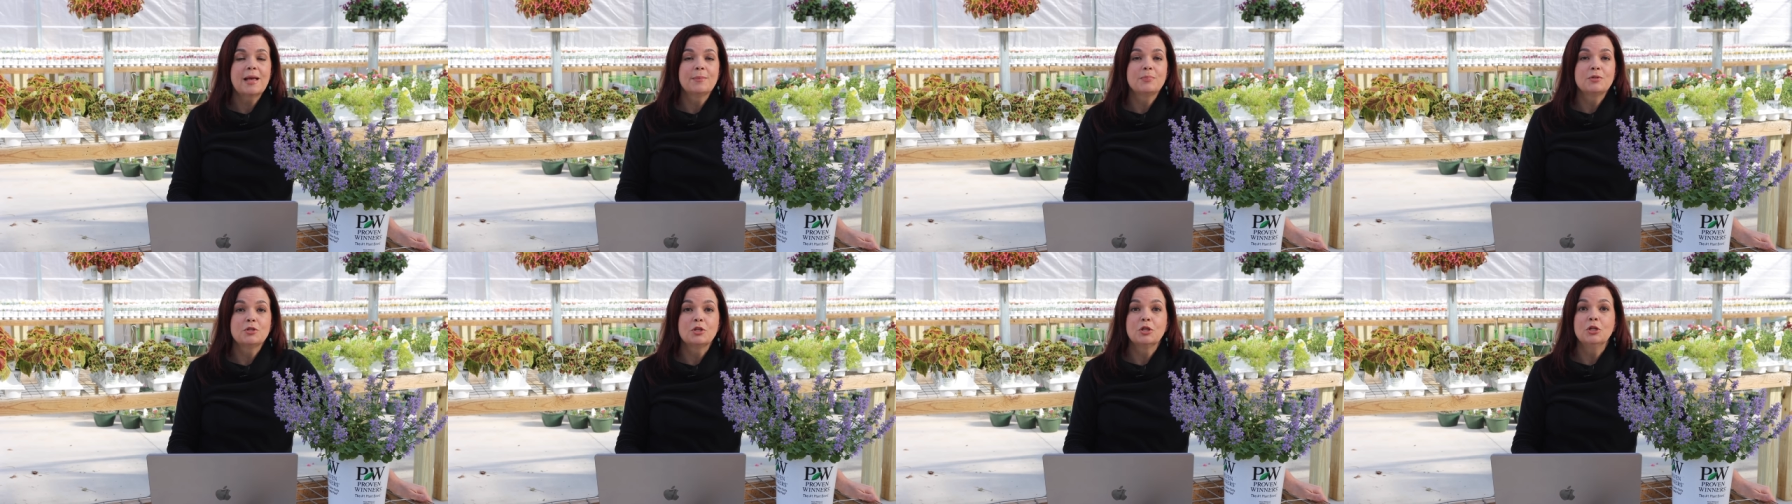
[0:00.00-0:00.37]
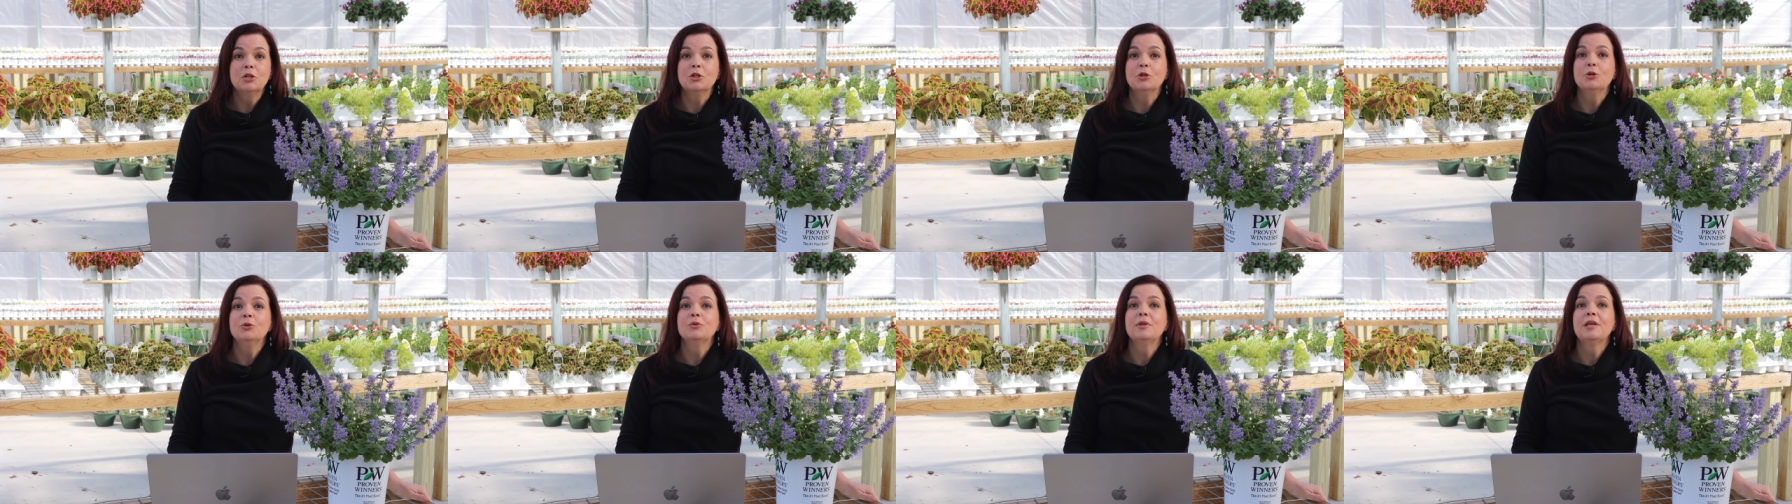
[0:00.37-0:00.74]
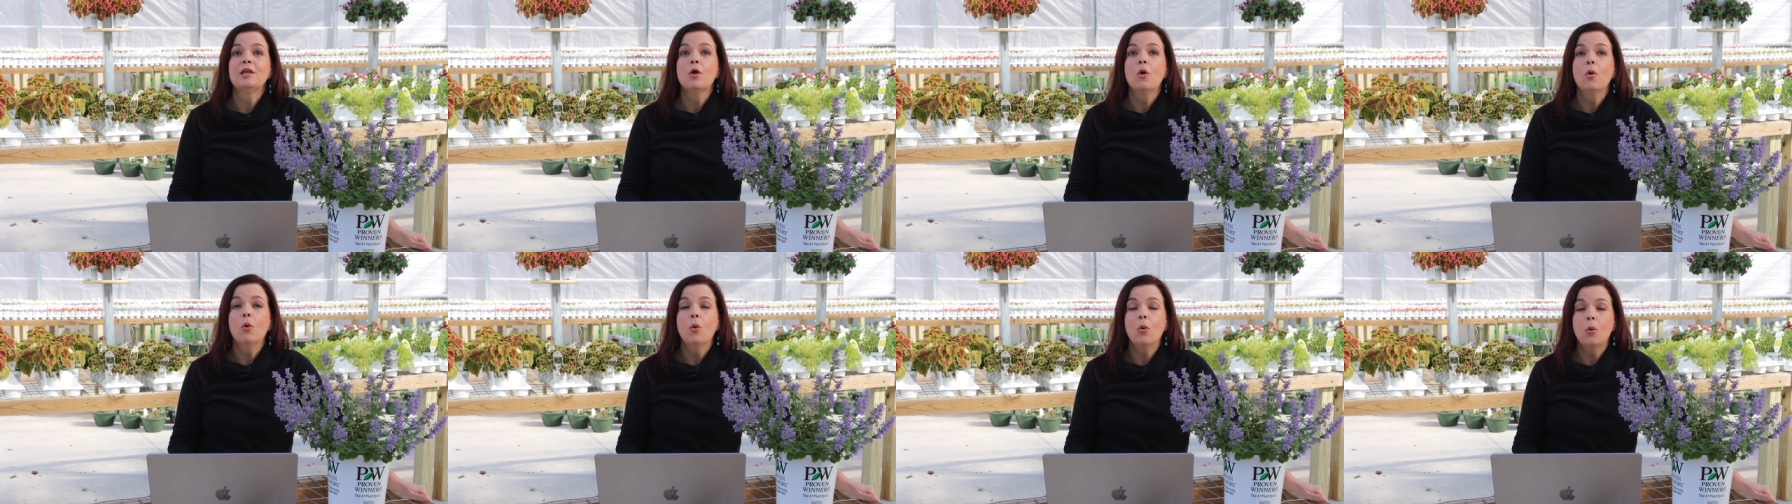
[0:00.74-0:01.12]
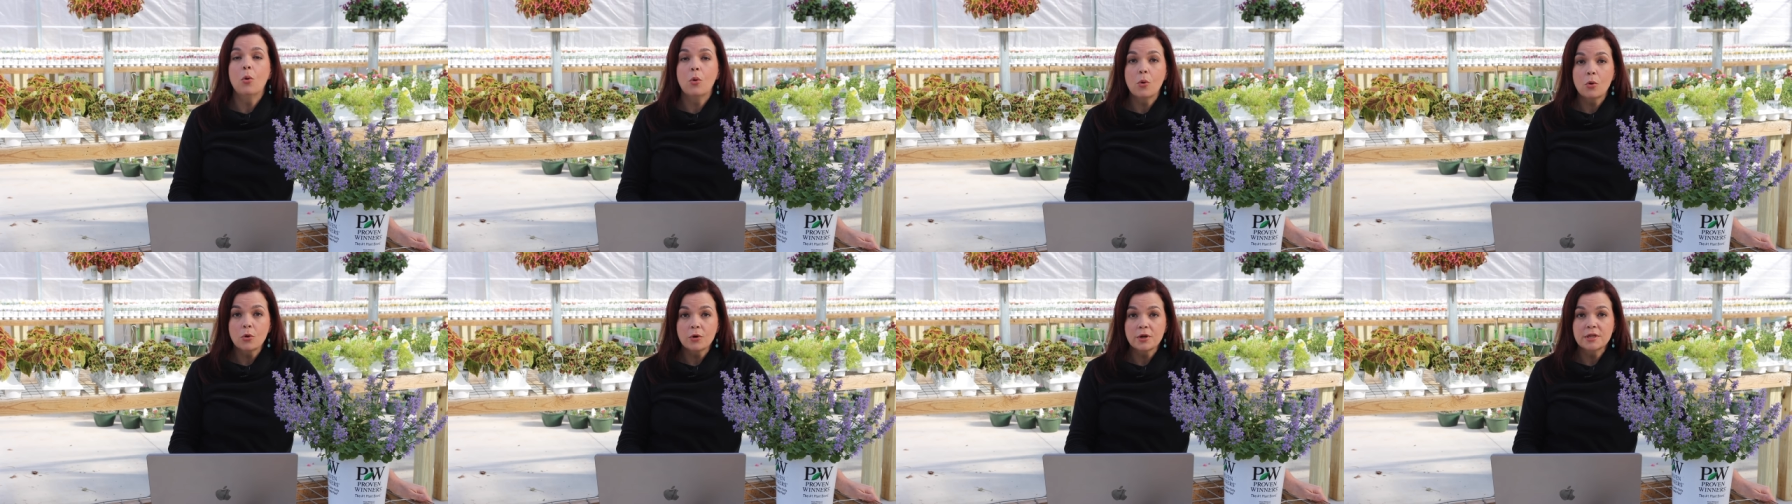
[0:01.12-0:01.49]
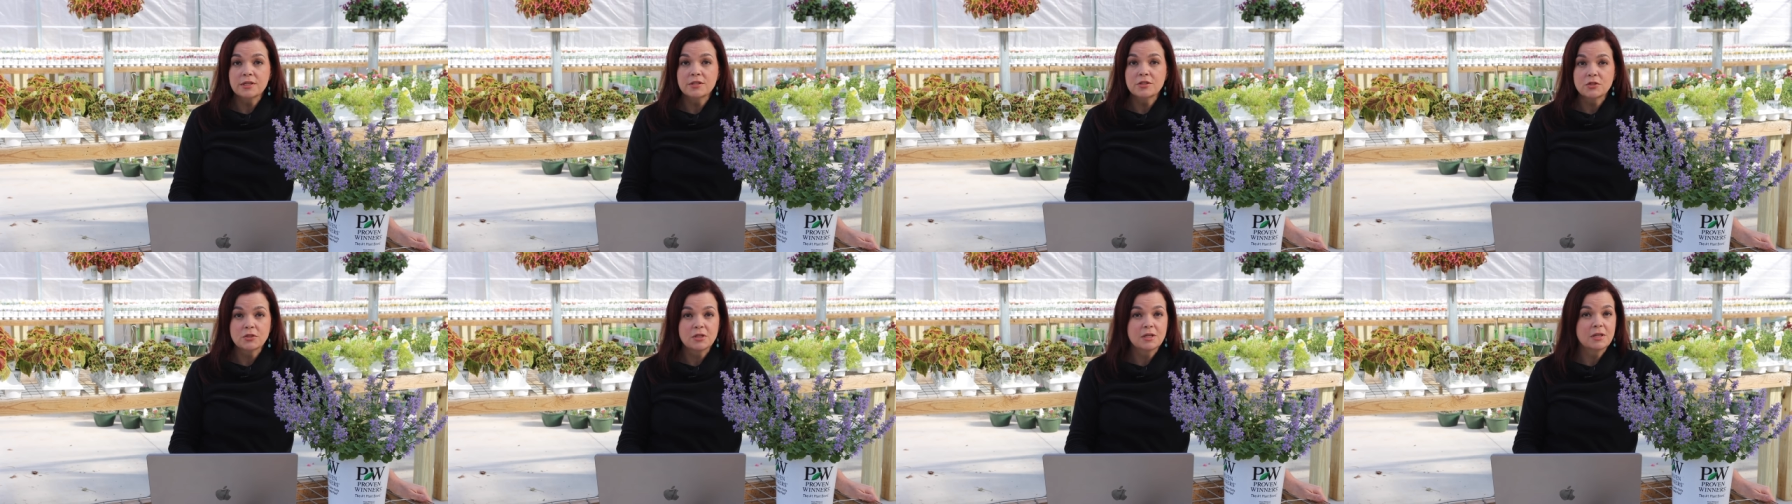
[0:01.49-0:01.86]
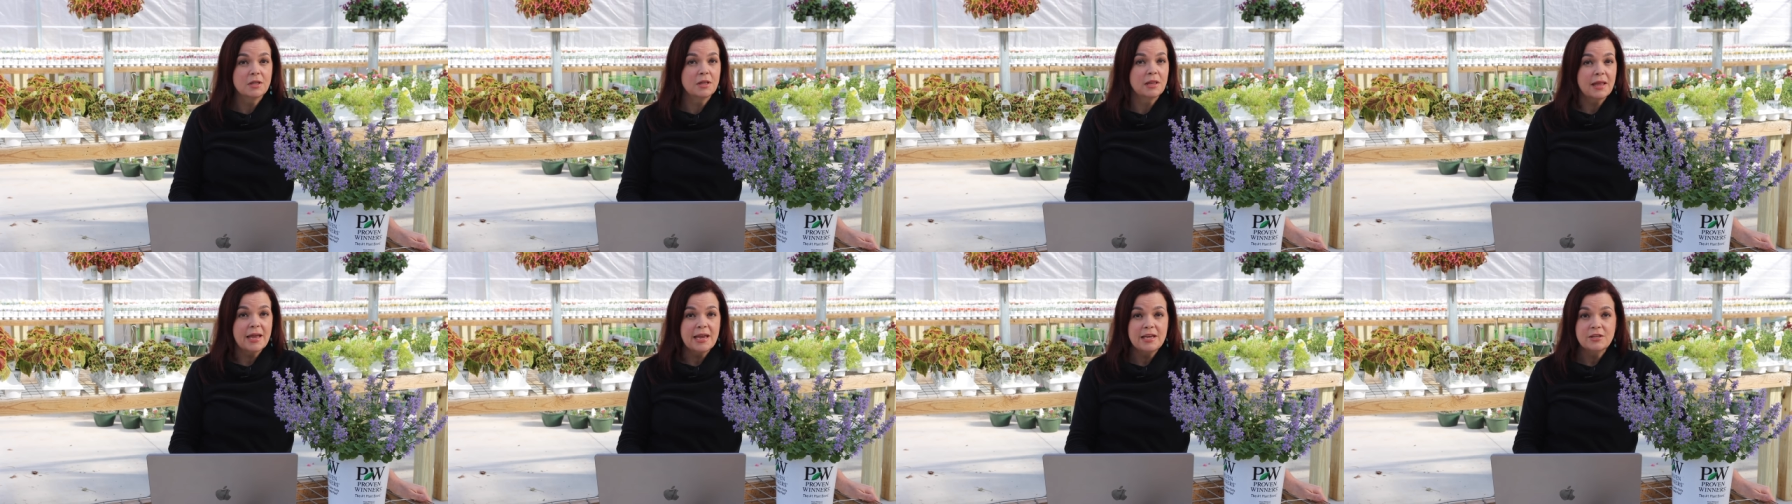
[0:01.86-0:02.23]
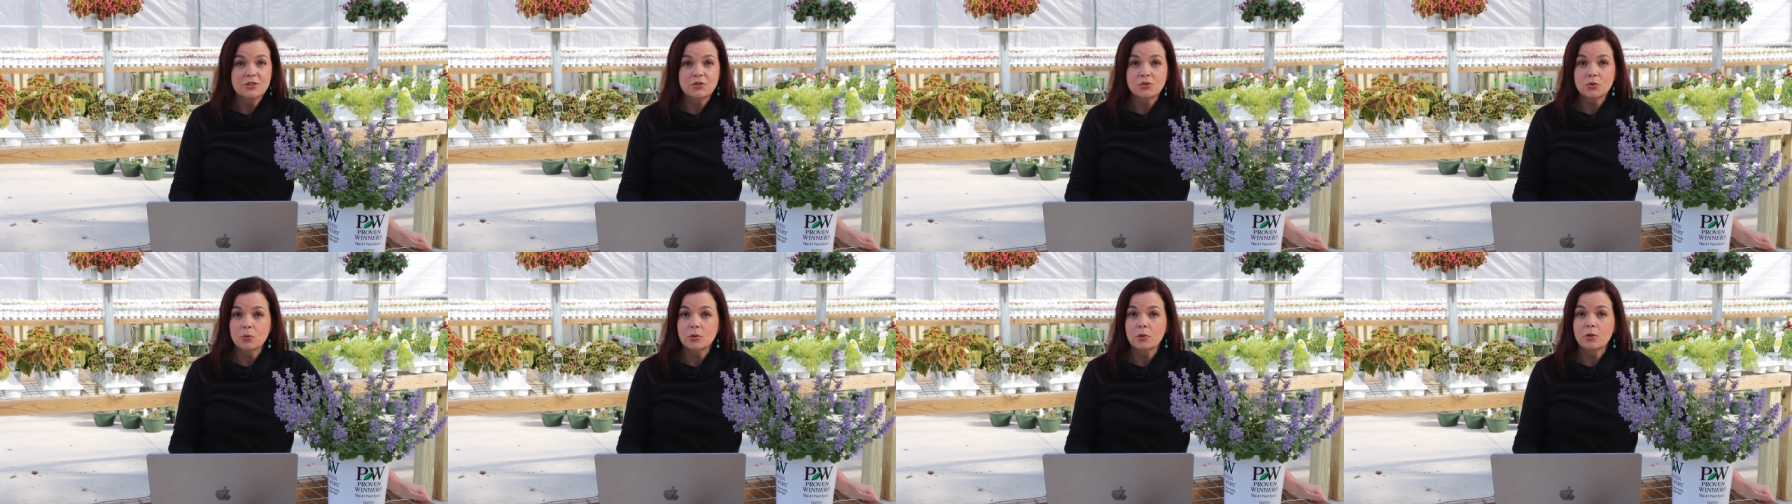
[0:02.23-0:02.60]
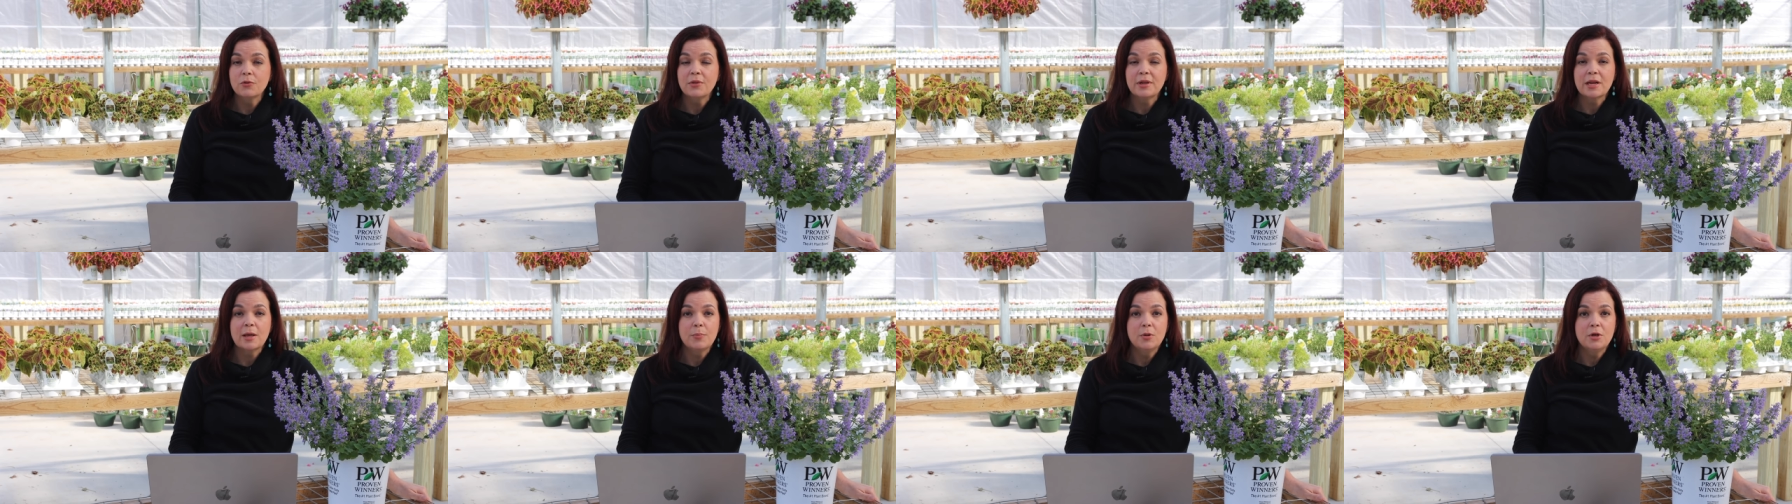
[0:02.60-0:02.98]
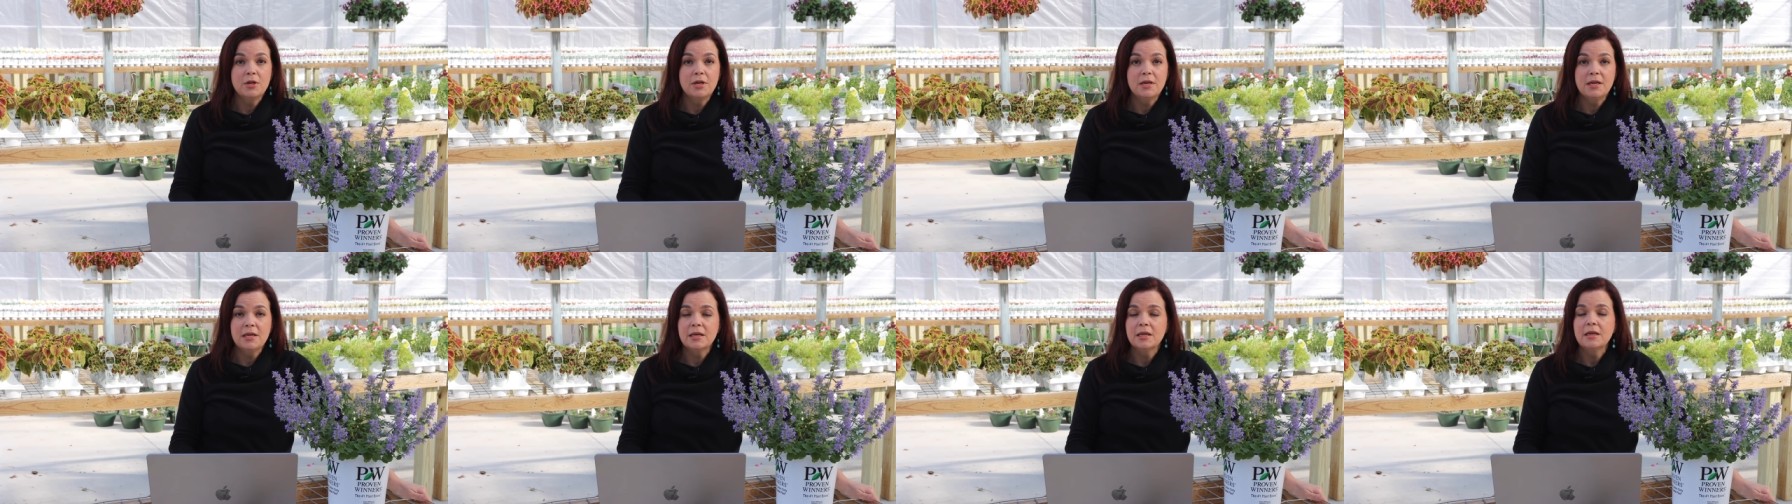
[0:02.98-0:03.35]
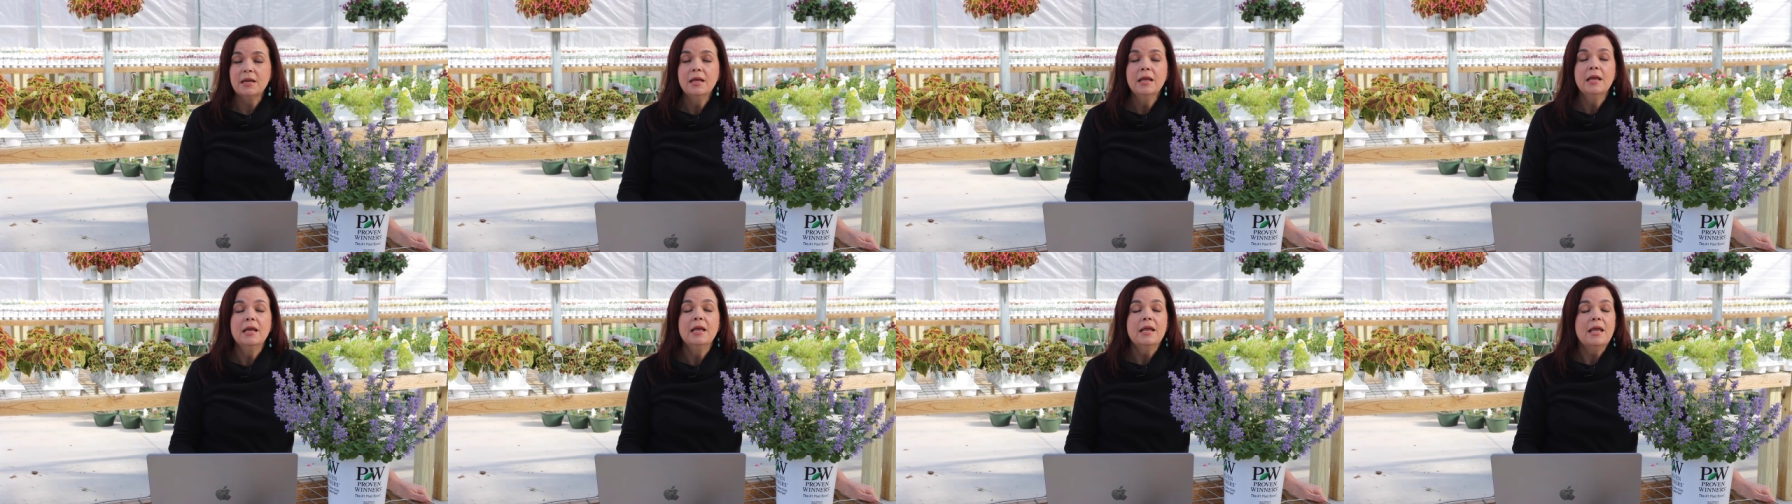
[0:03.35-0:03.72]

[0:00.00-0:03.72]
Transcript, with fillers: absolutely horrid clay soil that I put it in,